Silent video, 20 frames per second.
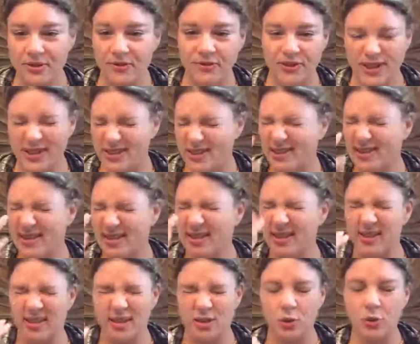fists
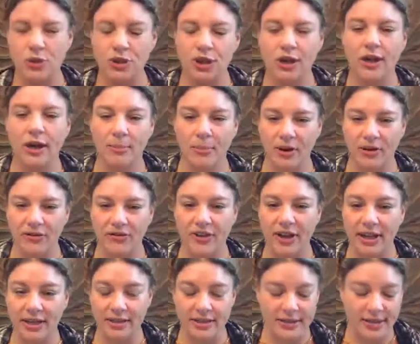and squishing up our
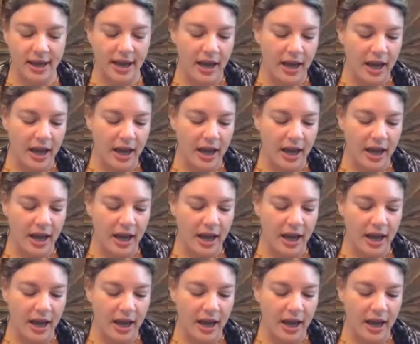face.